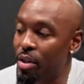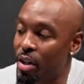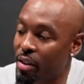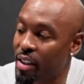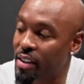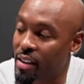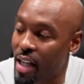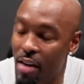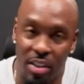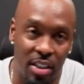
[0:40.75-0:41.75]
This
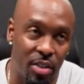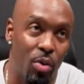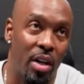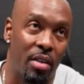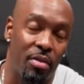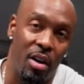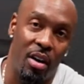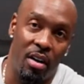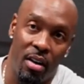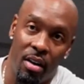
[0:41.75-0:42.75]
is obviously one of
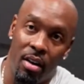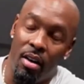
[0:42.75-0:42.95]
our